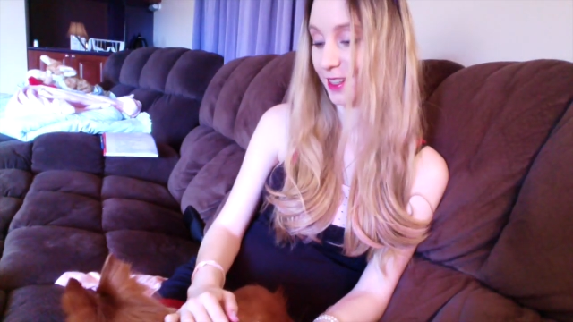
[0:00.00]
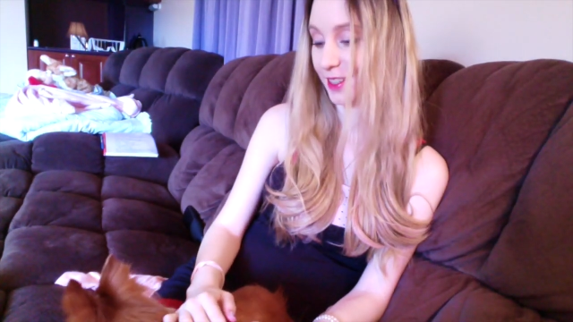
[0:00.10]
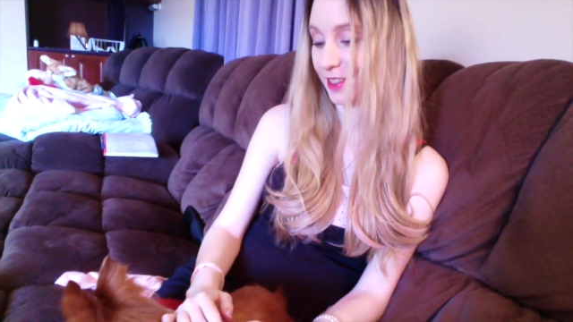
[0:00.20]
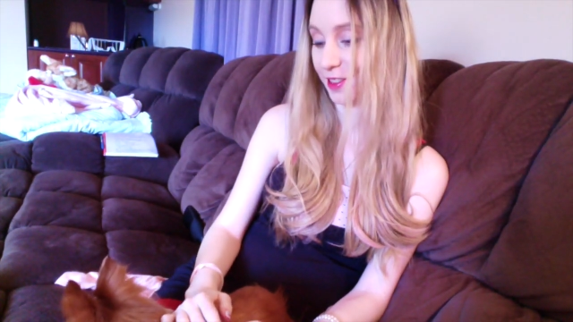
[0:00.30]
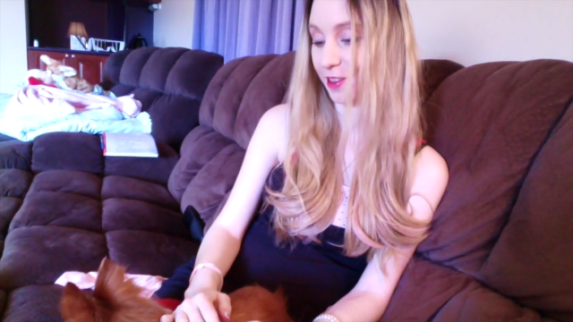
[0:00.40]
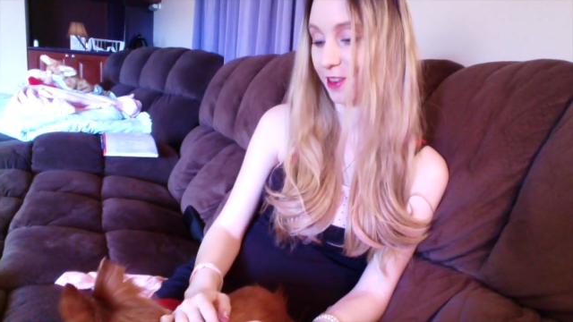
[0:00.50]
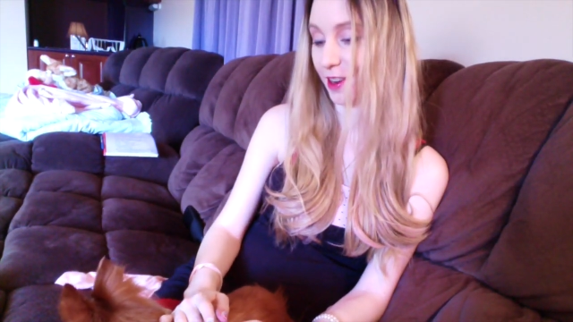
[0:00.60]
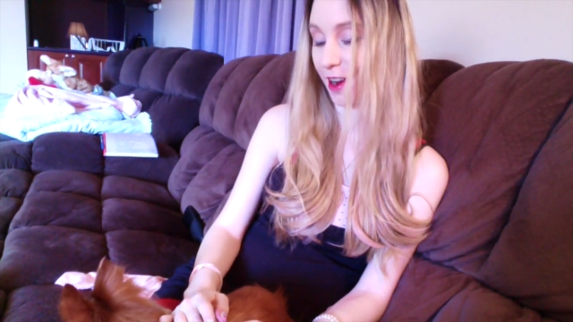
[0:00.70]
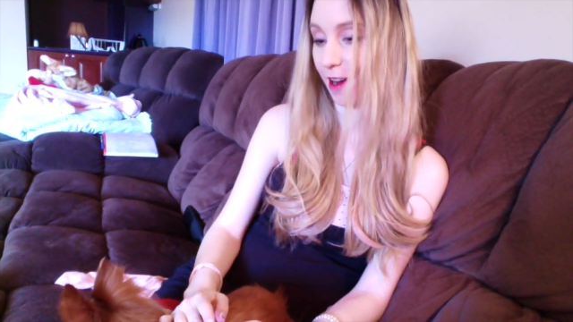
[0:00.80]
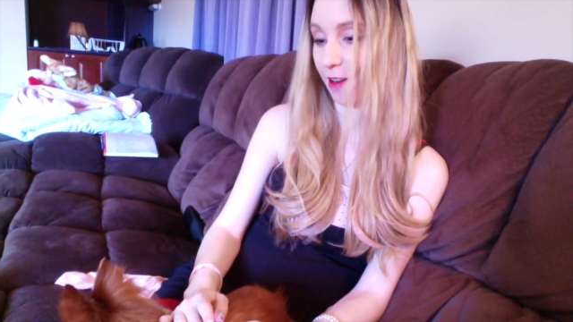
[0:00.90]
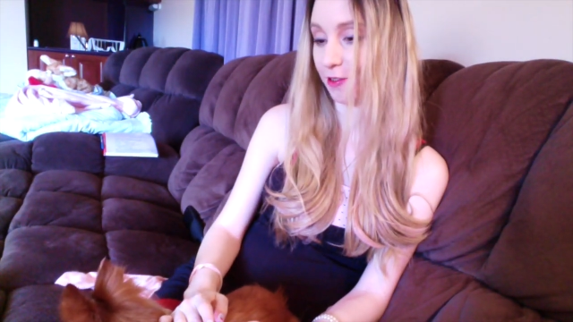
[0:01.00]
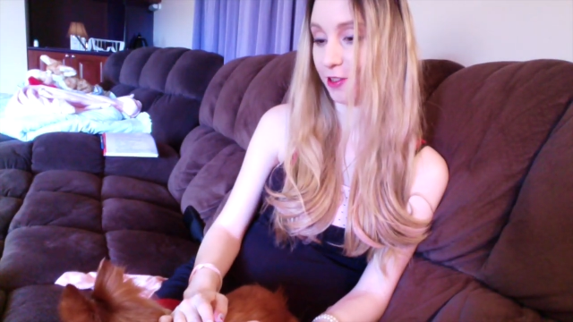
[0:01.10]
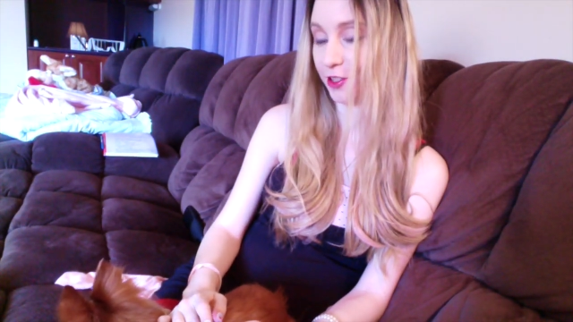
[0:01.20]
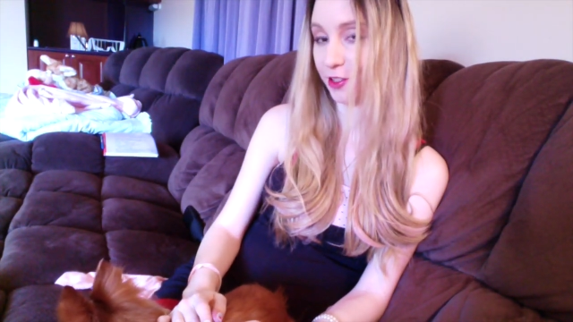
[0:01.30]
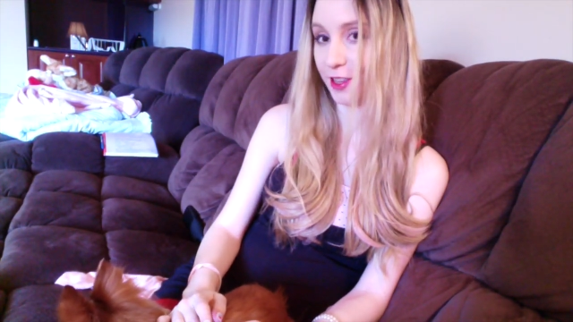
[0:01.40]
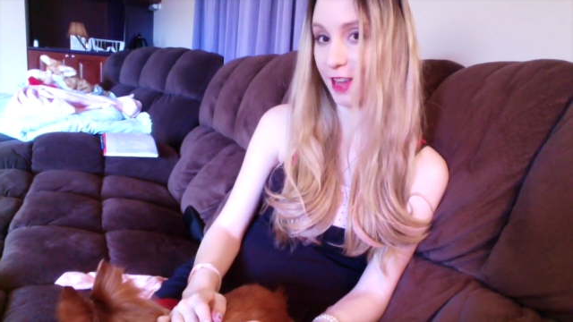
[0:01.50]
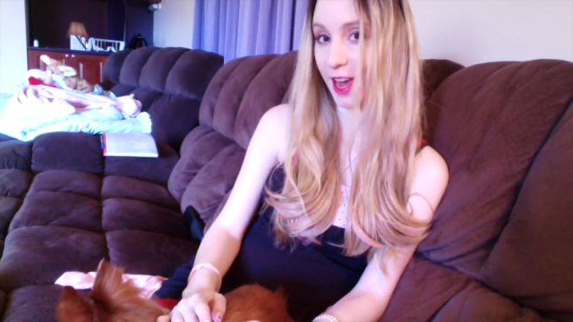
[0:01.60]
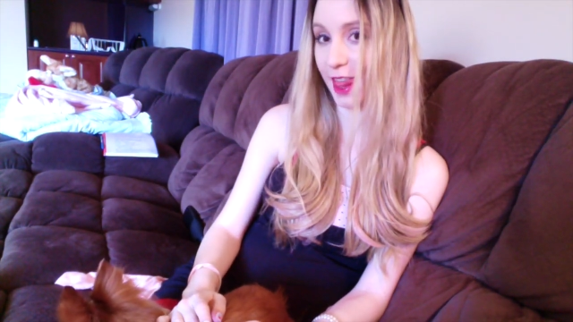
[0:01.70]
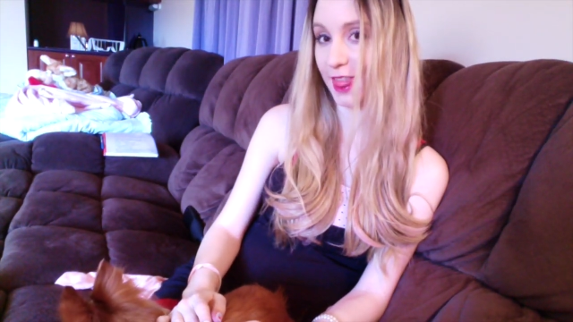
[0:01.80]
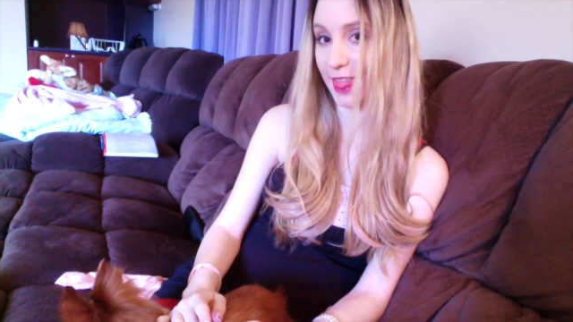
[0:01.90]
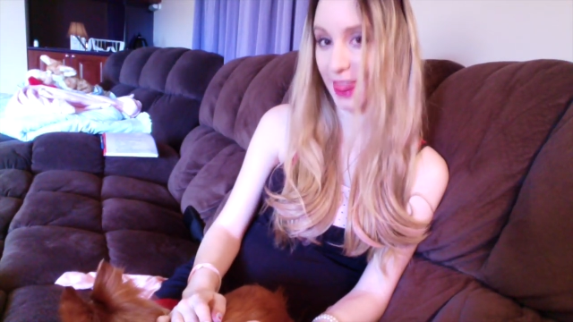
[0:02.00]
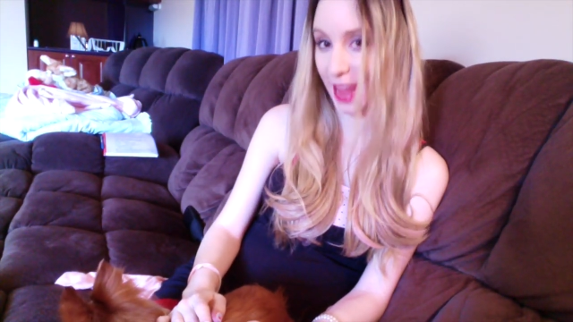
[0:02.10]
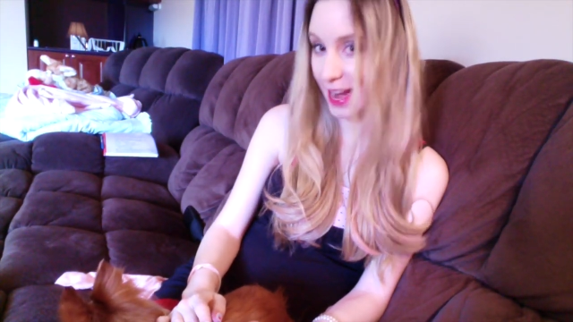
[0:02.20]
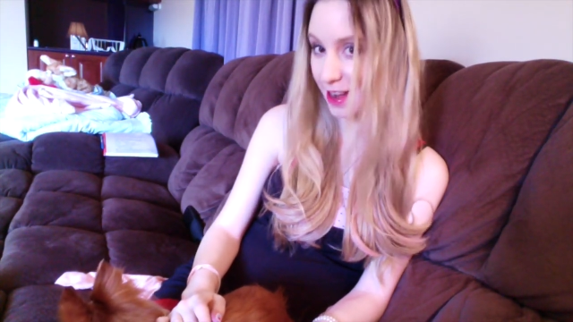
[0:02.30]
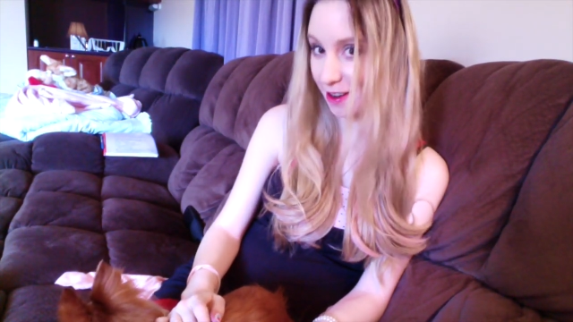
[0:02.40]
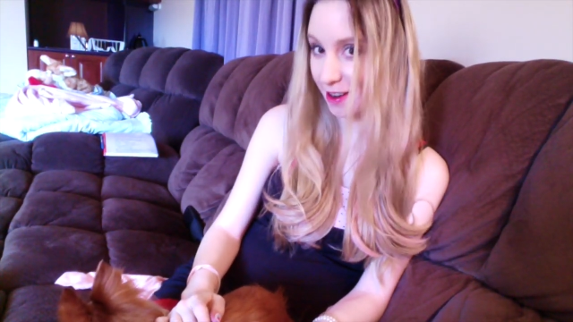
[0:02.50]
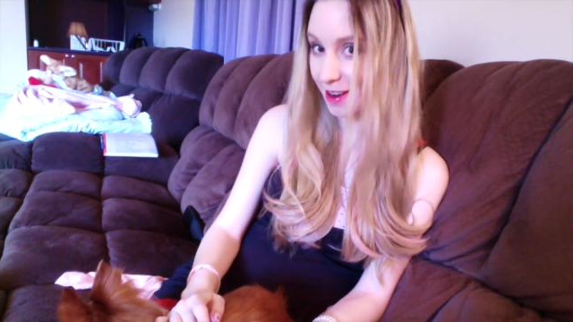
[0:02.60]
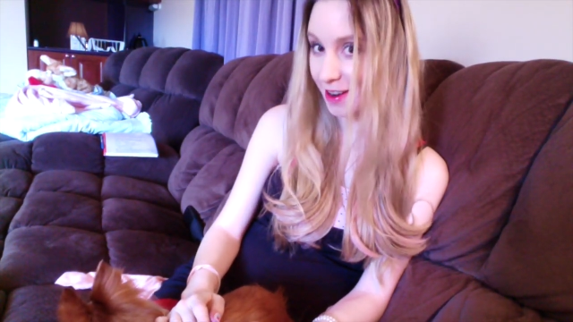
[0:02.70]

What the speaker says: So I'll do that later.